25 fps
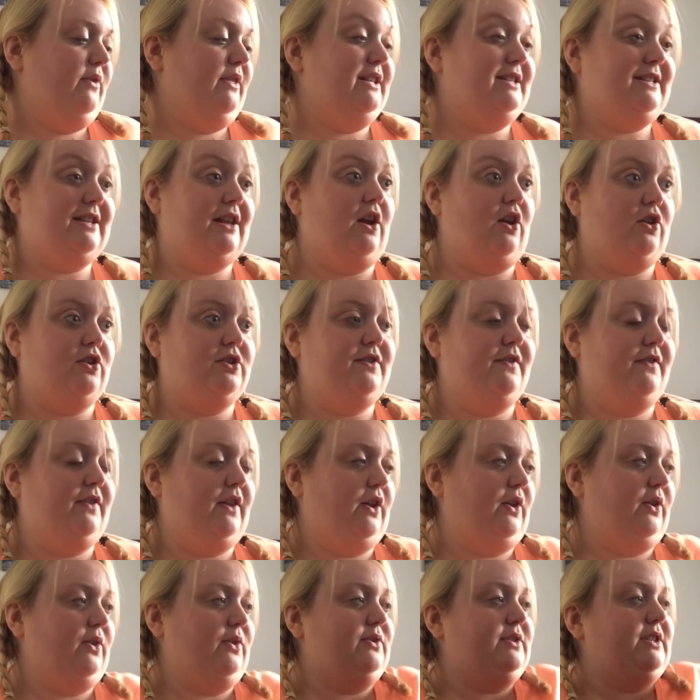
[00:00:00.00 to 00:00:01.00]
there's a lot of
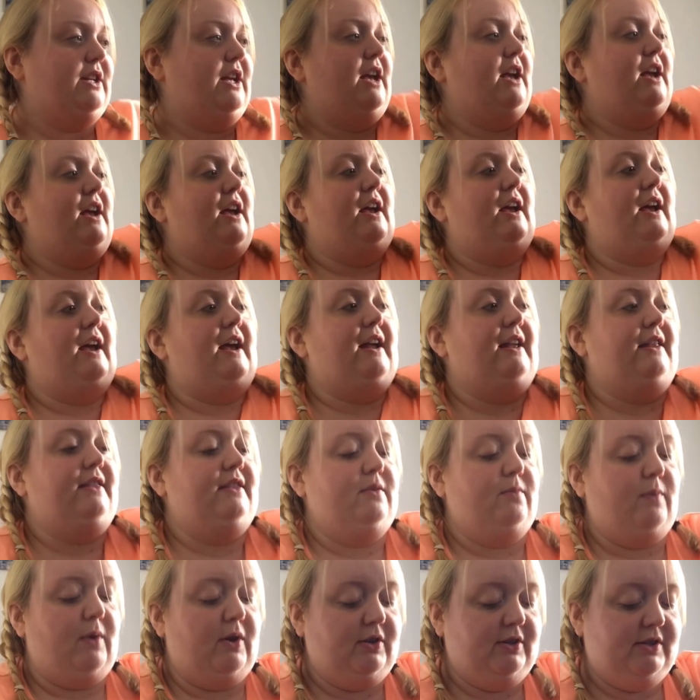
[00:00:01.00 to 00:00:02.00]
those,
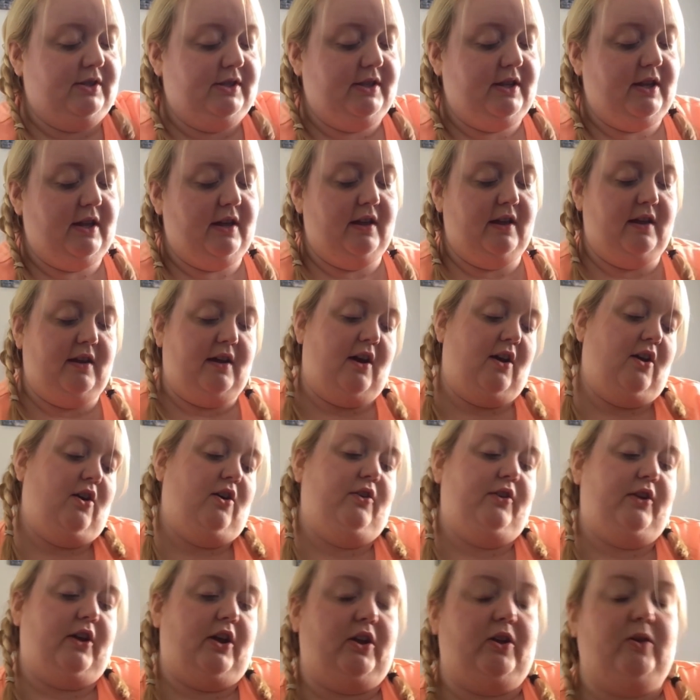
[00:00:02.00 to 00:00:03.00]
and the ones that
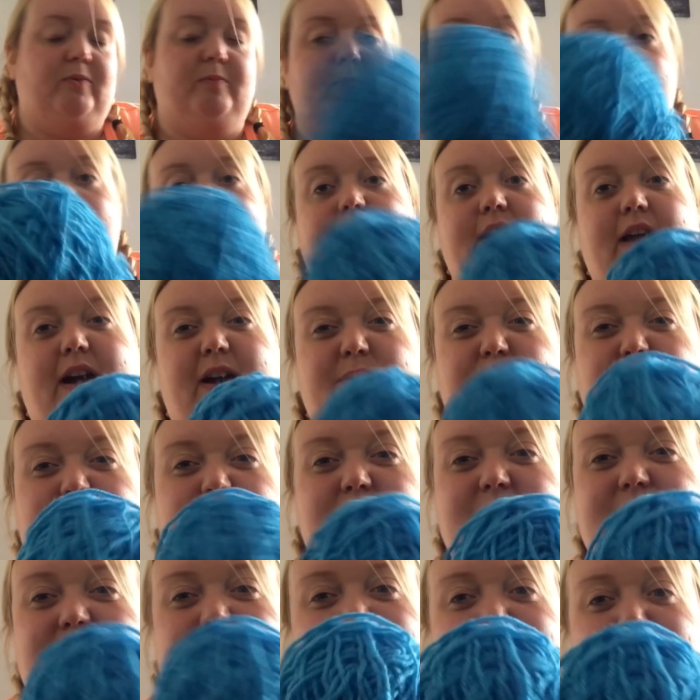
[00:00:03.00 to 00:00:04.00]
aren't open I'll
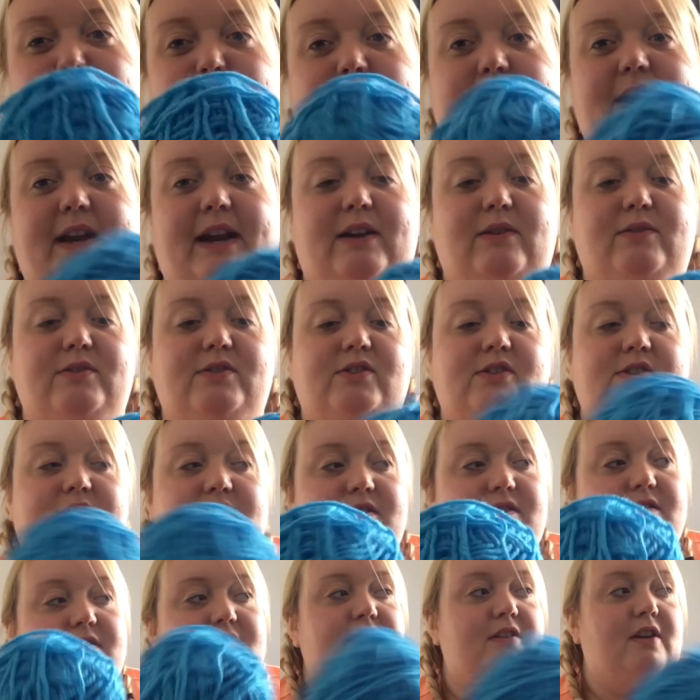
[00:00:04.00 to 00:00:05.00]
use for something else,
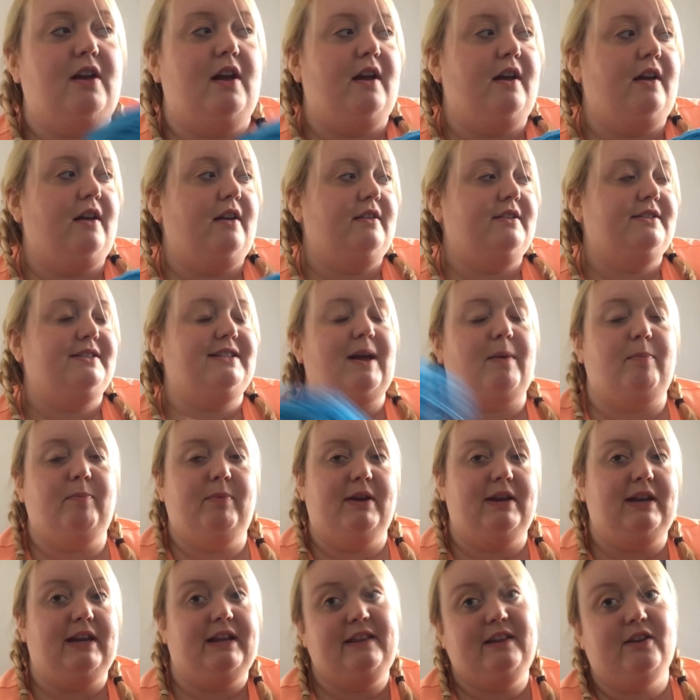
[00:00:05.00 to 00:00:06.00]
because
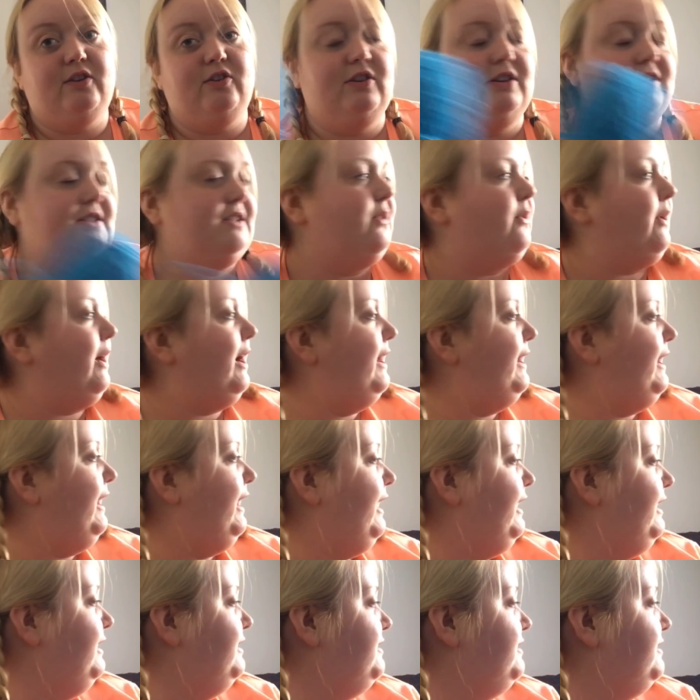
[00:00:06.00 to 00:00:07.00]
separately the colours are quite
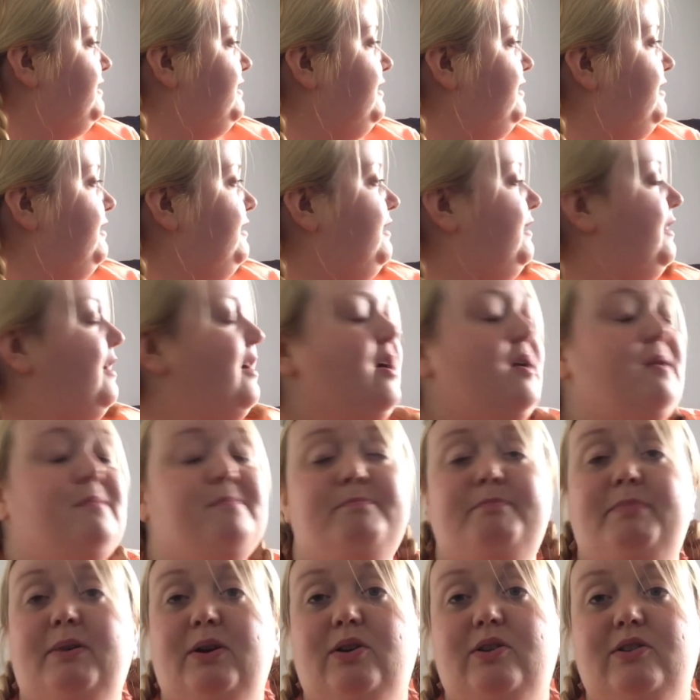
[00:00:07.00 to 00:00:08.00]
nice,
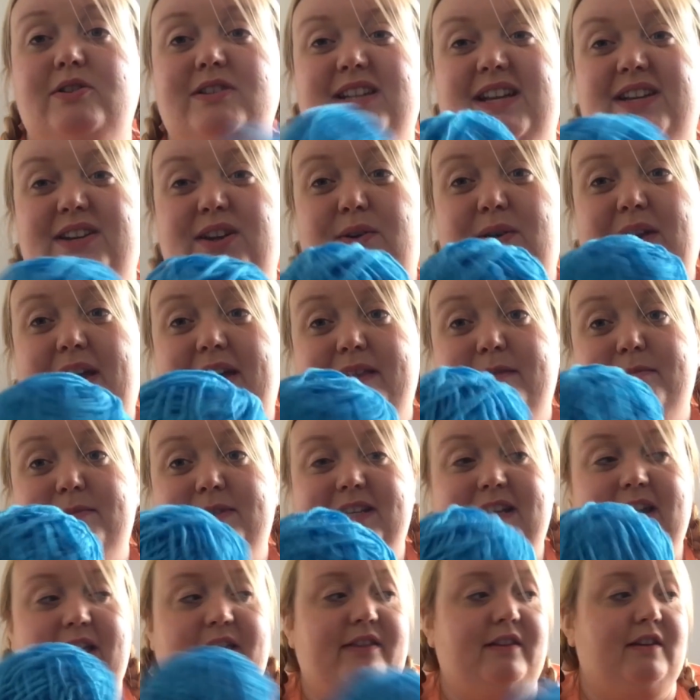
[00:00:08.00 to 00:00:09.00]
but I don't like them
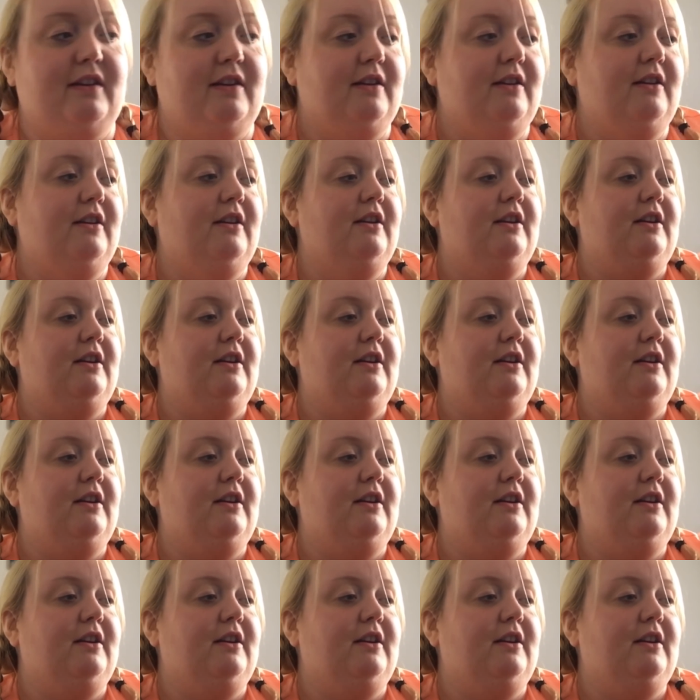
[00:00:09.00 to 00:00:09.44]
together.